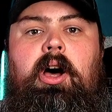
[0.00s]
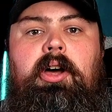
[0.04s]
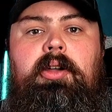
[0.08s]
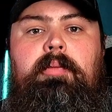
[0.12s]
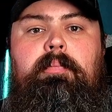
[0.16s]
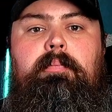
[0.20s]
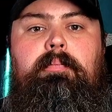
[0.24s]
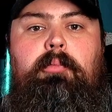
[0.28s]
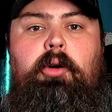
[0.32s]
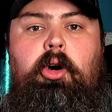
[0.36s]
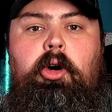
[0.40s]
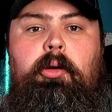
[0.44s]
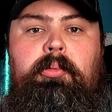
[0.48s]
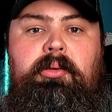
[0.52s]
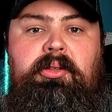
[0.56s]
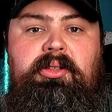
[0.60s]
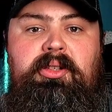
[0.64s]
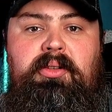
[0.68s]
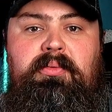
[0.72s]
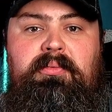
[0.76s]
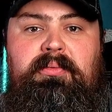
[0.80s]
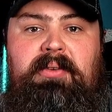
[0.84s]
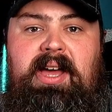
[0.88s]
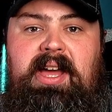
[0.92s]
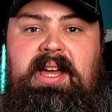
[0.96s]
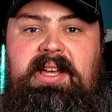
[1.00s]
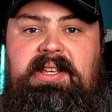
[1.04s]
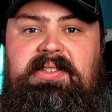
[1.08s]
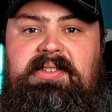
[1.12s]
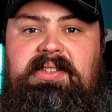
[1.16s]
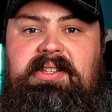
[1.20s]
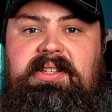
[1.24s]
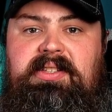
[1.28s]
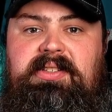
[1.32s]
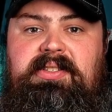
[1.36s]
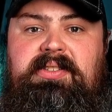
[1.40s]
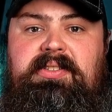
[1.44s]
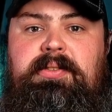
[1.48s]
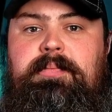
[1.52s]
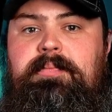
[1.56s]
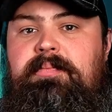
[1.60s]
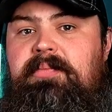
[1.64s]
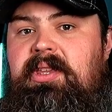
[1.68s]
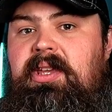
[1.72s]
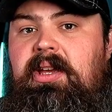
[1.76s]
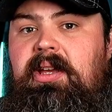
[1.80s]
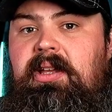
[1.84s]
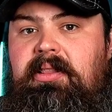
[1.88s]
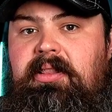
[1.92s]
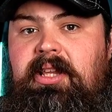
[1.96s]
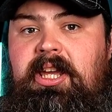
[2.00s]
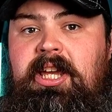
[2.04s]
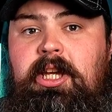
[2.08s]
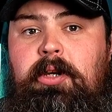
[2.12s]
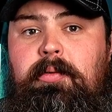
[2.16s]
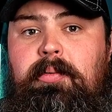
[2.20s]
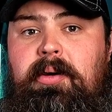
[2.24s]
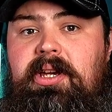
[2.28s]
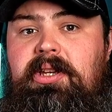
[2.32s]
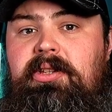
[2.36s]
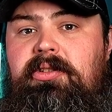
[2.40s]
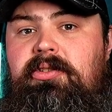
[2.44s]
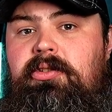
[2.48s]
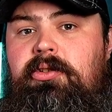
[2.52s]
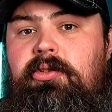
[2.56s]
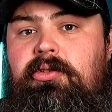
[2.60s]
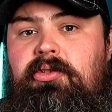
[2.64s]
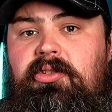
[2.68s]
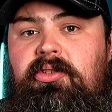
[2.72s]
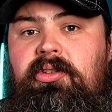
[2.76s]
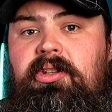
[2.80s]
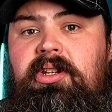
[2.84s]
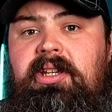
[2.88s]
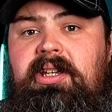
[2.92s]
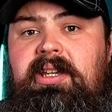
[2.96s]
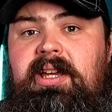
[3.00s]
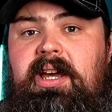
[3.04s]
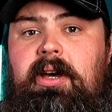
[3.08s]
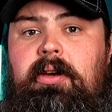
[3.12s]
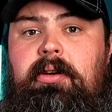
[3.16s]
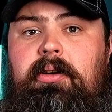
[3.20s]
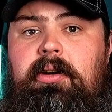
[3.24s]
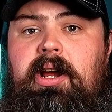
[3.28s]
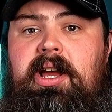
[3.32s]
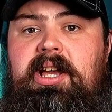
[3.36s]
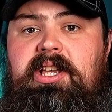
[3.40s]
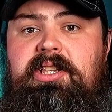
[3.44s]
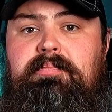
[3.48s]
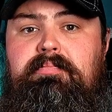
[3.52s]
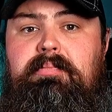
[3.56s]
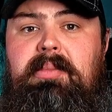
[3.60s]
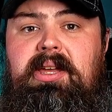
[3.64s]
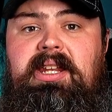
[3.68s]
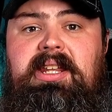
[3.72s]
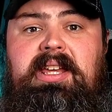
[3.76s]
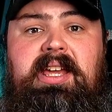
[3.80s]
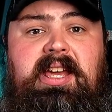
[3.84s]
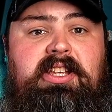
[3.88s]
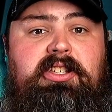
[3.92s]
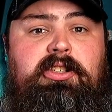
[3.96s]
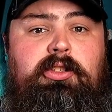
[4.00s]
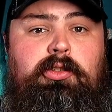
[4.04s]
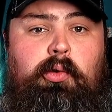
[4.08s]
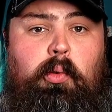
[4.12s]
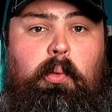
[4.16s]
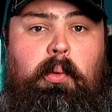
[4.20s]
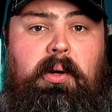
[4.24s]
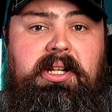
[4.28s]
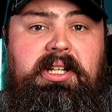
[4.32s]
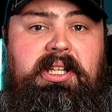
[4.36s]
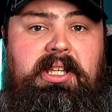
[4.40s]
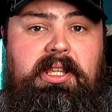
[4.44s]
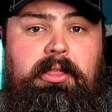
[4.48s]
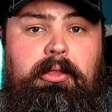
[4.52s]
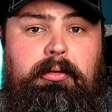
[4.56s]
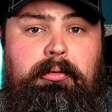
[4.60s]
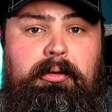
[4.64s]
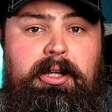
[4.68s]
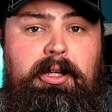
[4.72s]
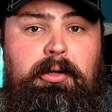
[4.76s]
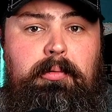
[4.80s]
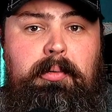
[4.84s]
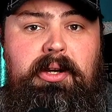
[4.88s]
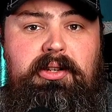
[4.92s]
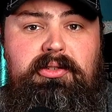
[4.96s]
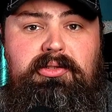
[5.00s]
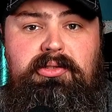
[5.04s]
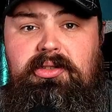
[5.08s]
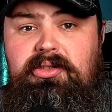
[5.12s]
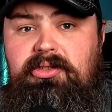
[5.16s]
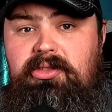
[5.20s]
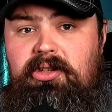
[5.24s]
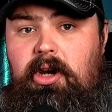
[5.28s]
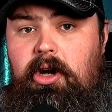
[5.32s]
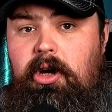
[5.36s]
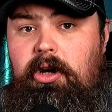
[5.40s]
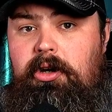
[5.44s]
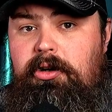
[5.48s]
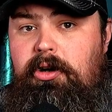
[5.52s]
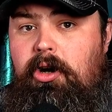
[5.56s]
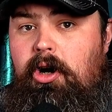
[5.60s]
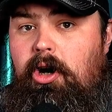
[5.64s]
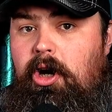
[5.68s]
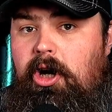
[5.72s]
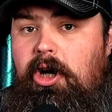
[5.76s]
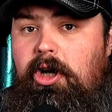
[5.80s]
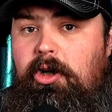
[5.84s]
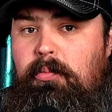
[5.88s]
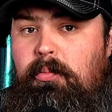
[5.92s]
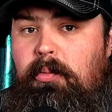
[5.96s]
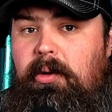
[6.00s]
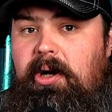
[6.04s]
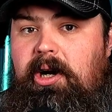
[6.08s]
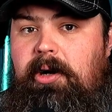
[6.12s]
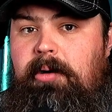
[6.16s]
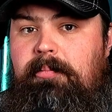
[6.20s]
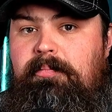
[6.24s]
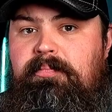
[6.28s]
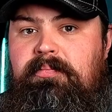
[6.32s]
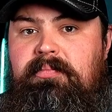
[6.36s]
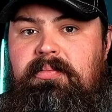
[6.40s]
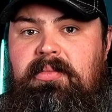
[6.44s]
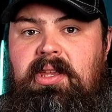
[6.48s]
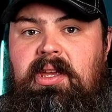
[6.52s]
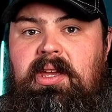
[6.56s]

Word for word: on mobile devices. Likewise, you should encounter as many as 23 questions on hardware.